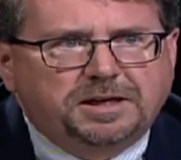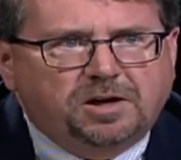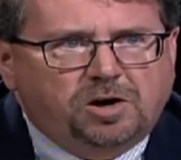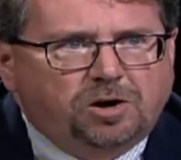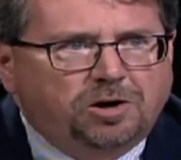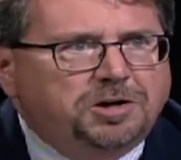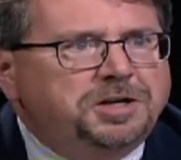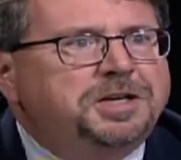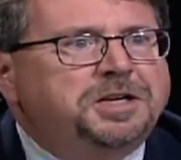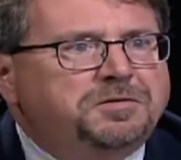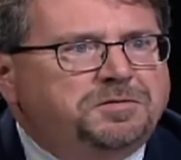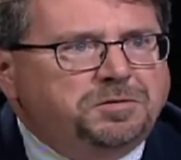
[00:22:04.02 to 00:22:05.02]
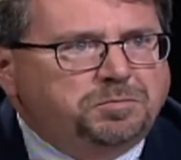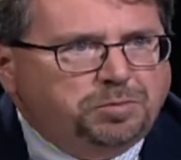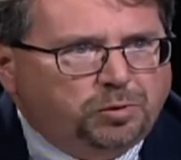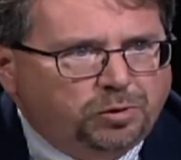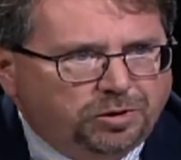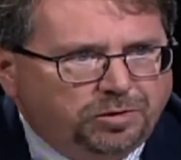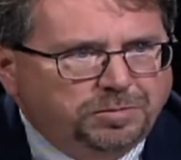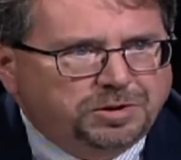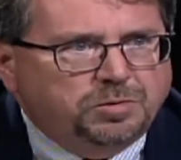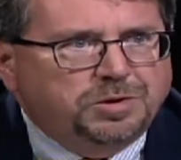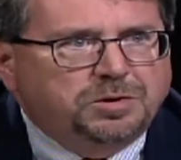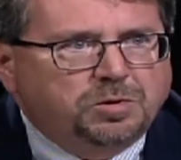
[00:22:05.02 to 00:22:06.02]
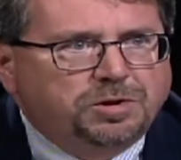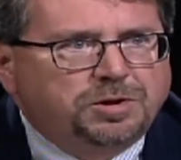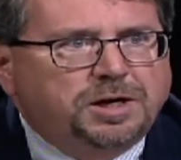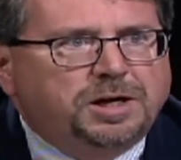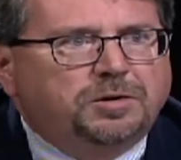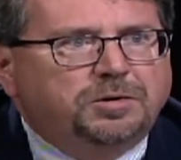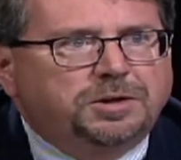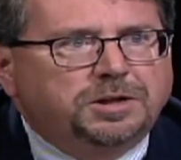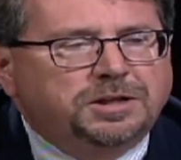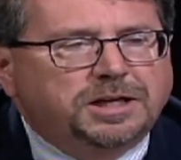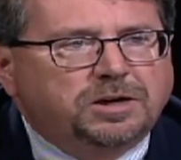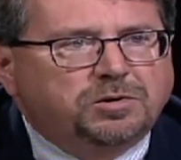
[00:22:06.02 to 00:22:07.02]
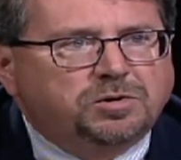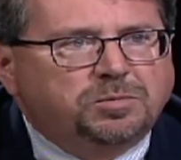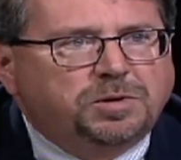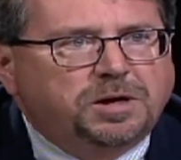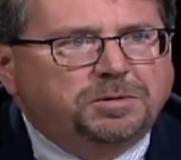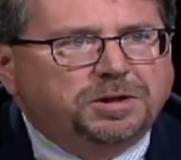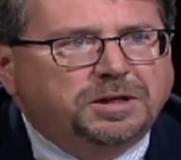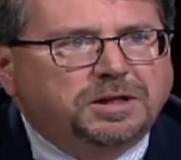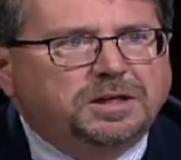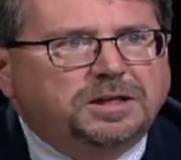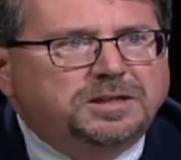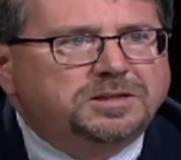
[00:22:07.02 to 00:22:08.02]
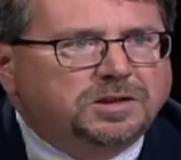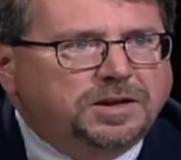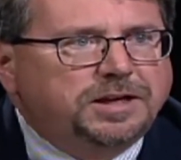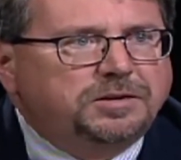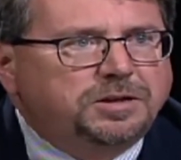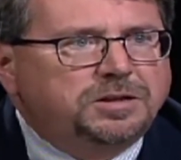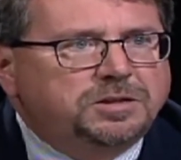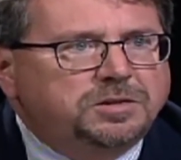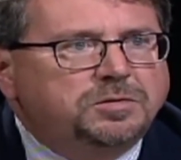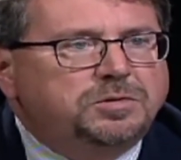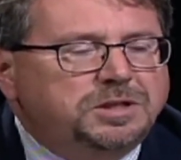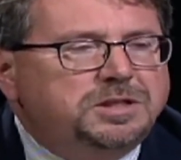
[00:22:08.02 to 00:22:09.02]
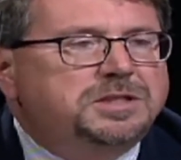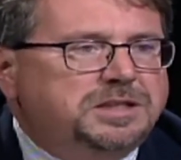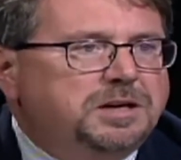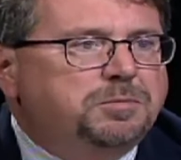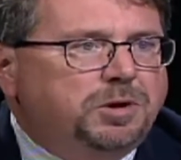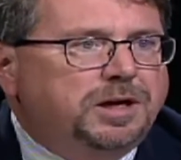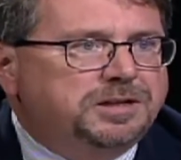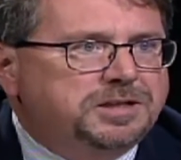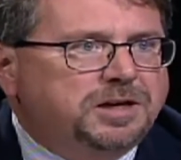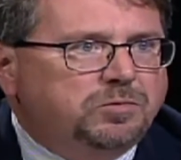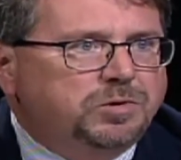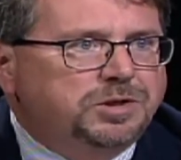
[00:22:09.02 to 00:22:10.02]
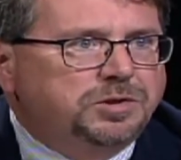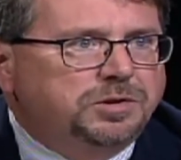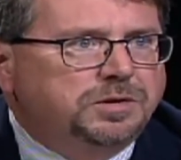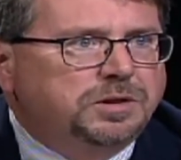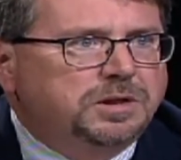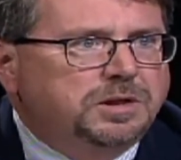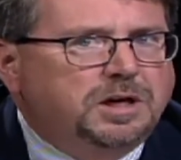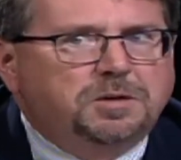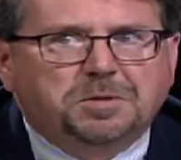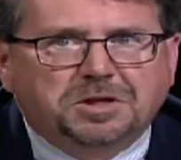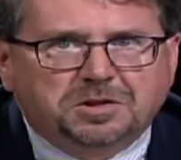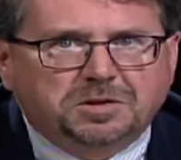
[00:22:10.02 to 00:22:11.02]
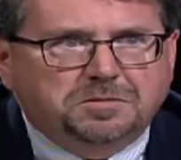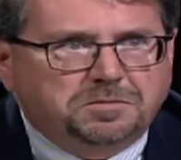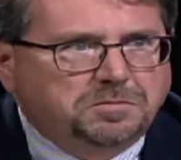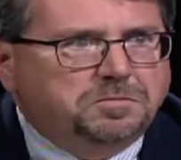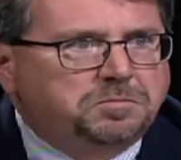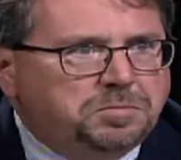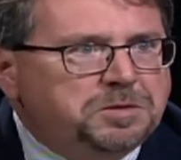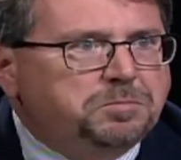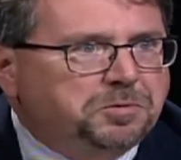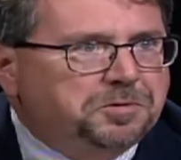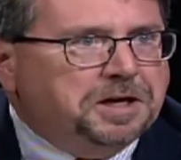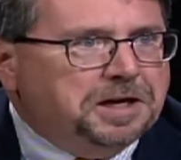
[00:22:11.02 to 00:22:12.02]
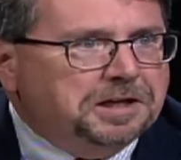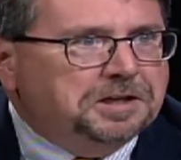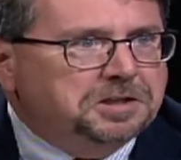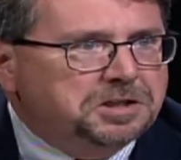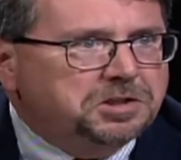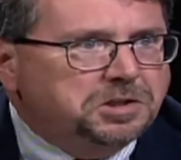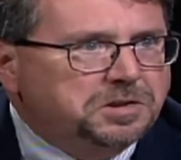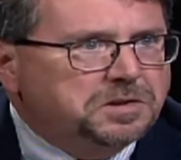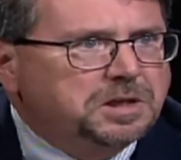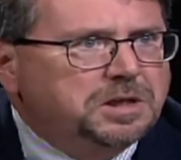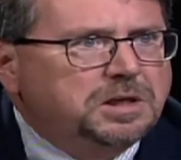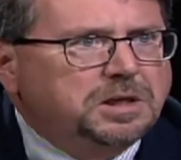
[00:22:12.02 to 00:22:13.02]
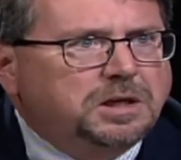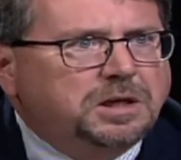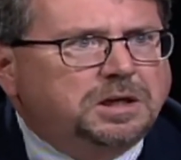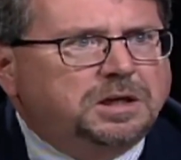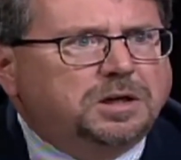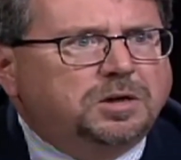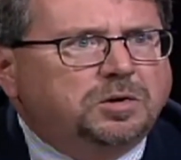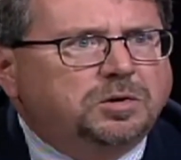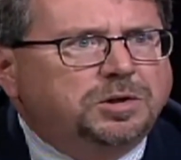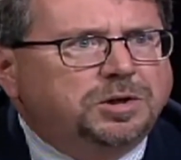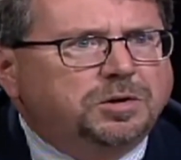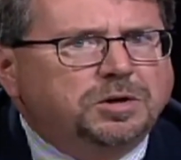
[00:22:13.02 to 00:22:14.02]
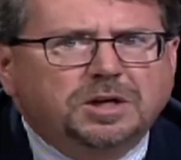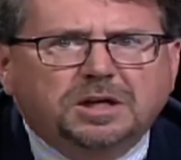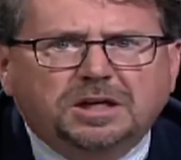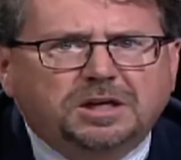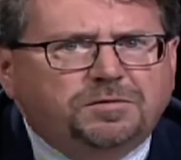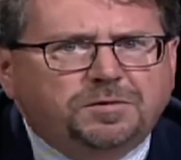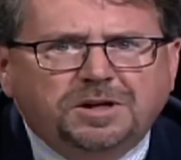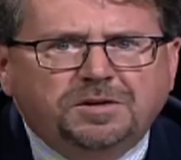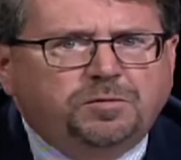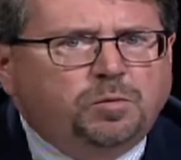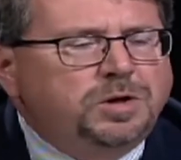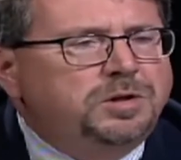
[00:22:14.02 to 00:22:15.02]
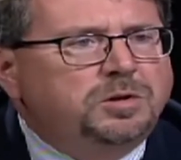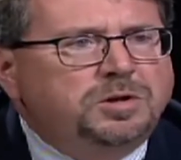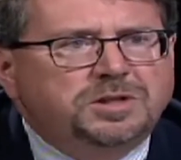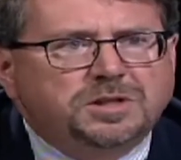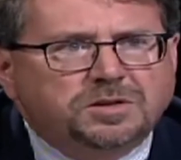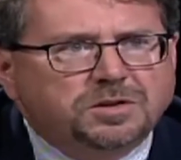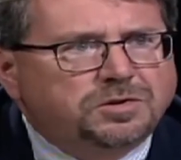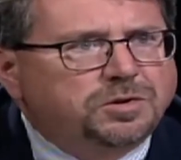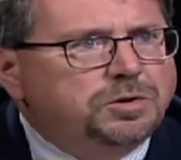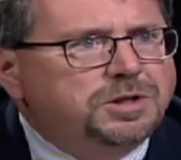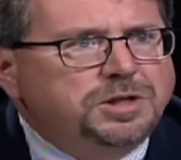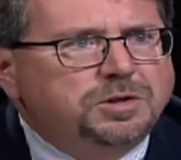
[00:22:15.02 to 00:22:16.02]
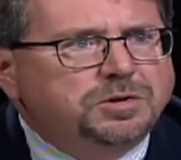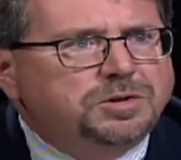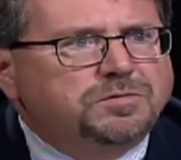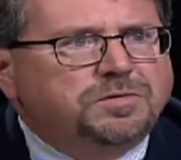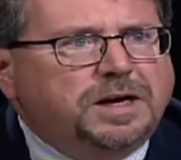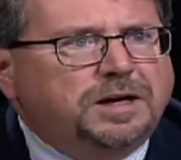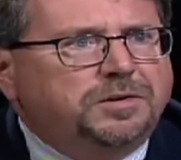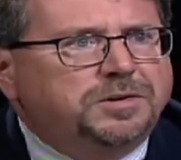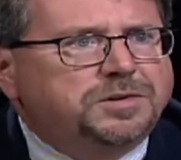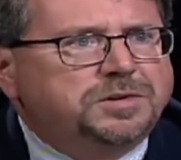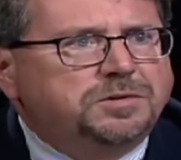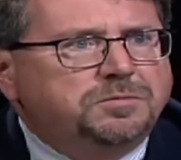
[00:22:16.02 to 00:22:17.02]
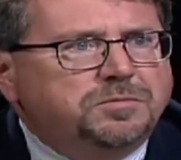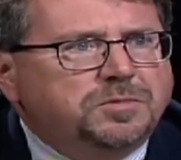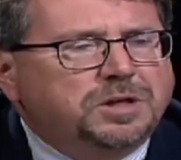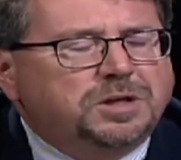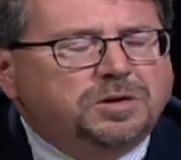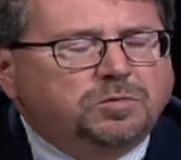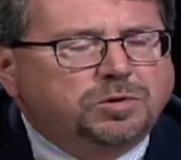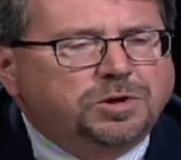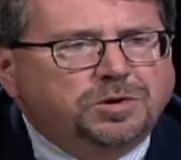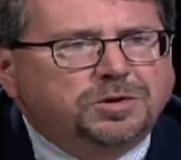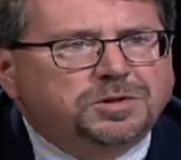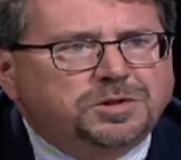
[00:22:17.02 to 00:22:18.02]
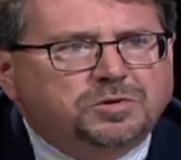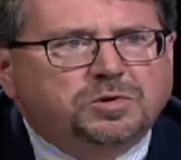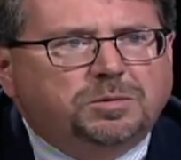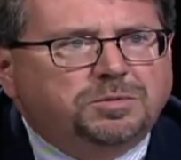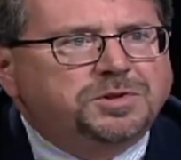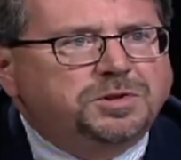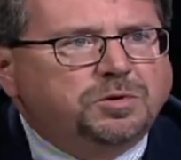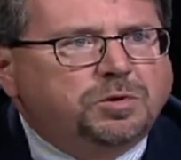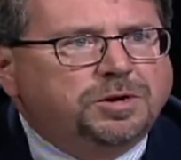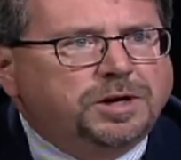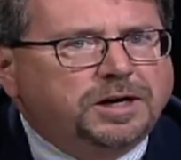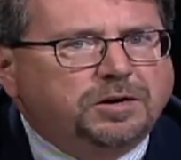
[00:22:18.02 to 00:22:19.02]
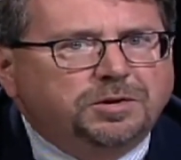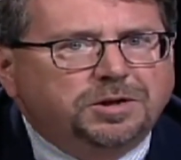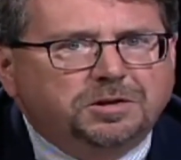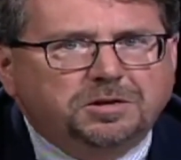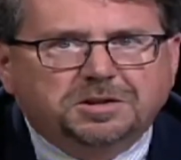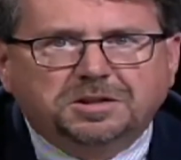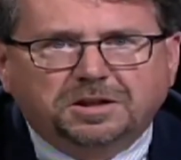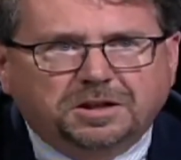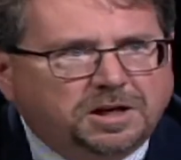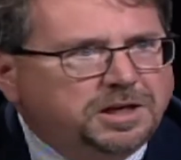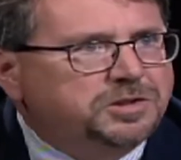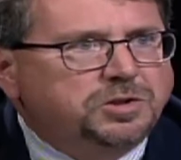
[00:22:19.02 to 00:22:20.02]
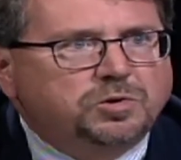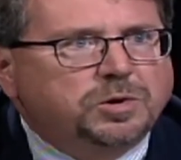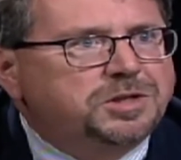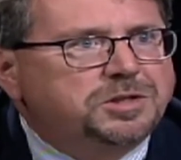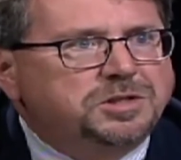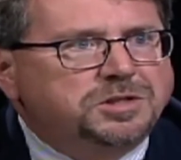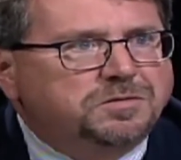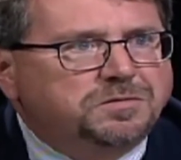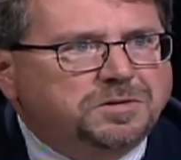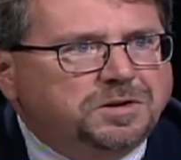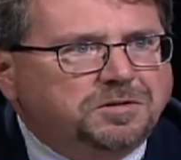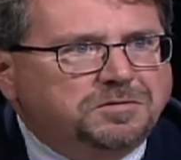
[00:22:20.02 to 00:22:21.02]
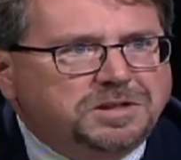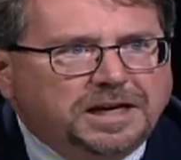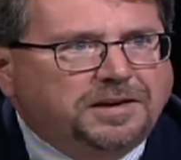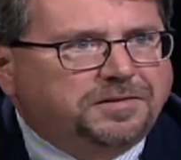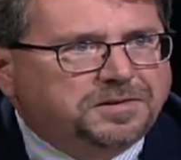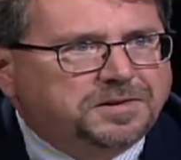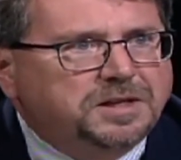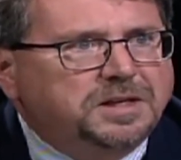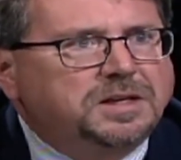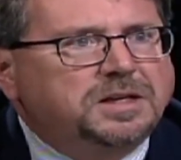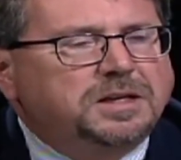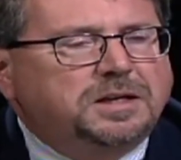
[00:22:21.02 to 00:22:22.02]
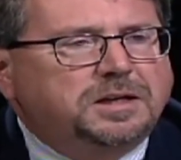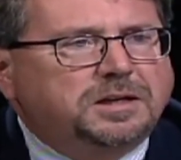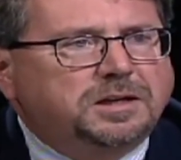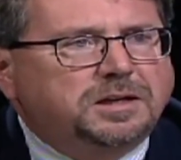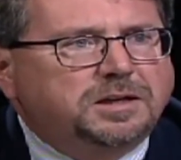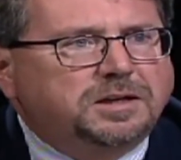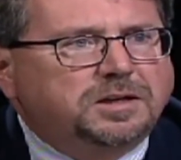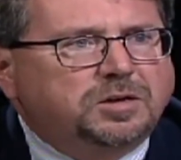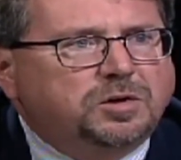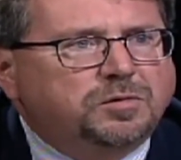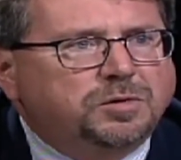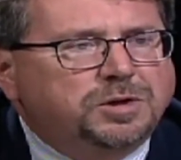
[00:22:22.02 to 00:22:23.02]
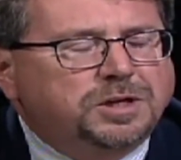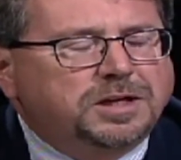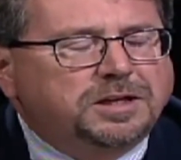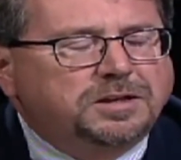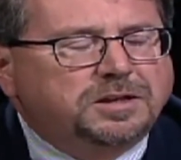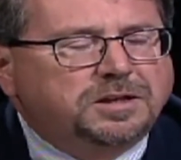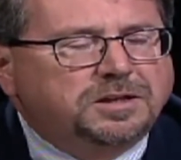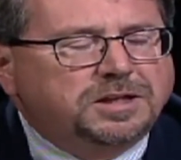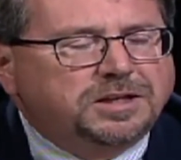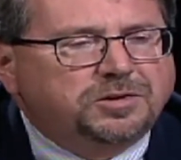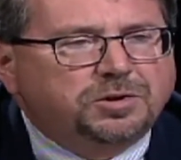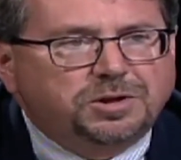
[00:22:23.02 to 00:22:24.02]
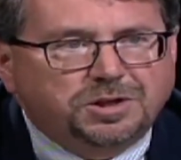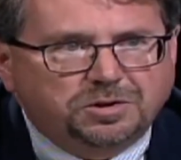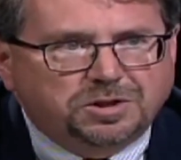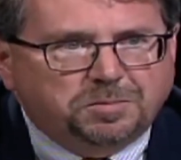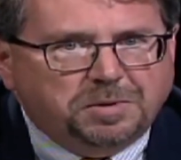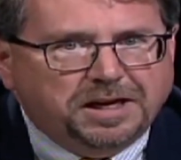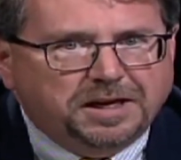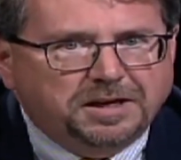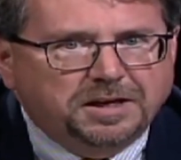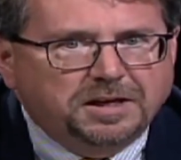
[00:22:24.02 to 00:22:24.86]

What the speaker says: hardening of the border between Northern Ireland and the Irish Republic is likely to destabilize that region. I mentioned people dying in ditches earlier. If one looks at the 30 years of violence that were known as the Troubles in Northern Ireland and looks at the concentrations of deaths over that 30-year span,